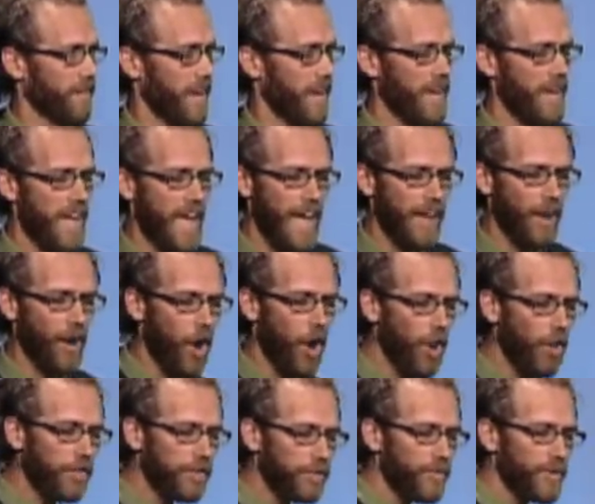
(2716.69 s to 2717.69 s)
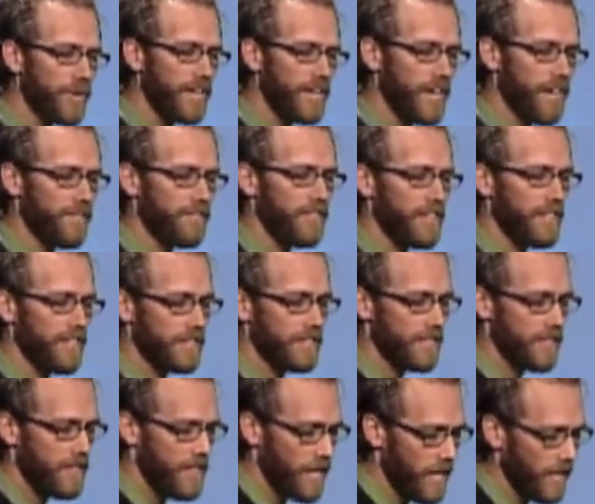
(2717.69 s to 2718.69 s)
Okay? And all three of
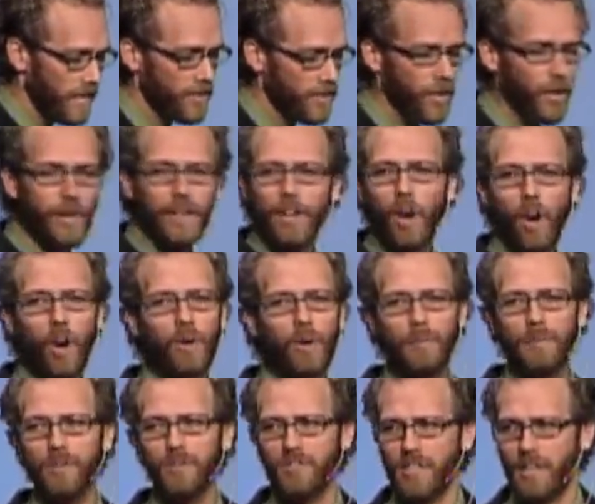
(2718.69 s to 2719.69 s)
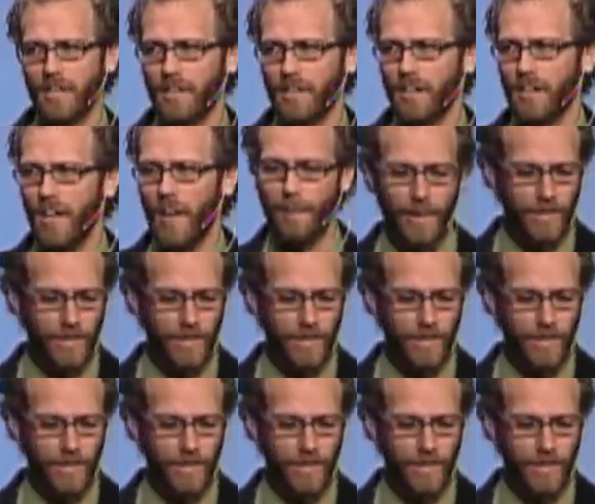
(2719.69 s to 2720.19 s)
these things are in all music.